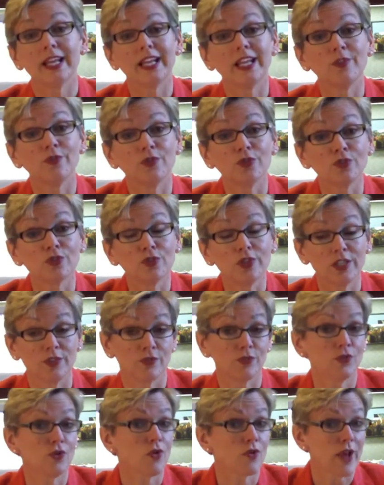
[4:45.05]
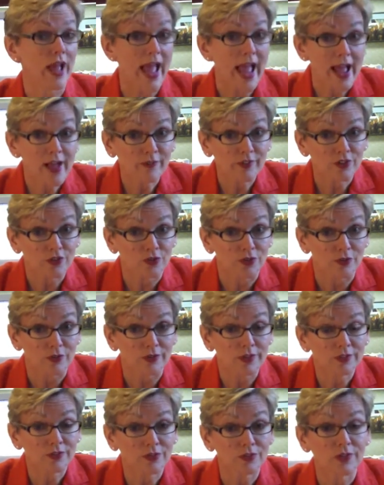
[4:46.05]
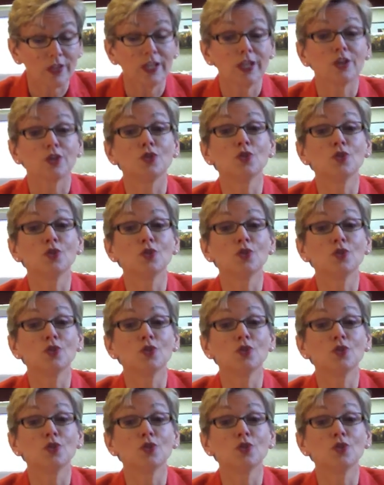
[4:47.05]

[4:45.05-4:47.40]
If you don't have insurance,